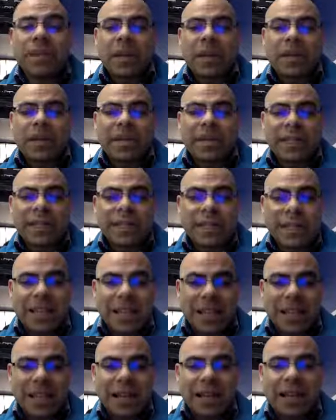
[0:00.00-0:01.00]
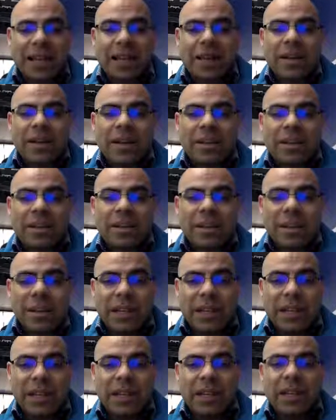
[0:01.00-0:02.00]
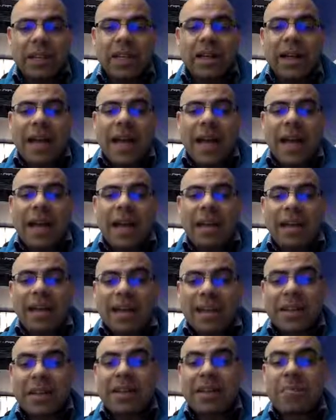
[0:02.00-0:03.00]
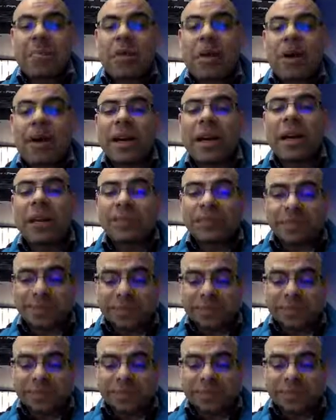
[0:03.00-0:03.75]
C, D, and E minor.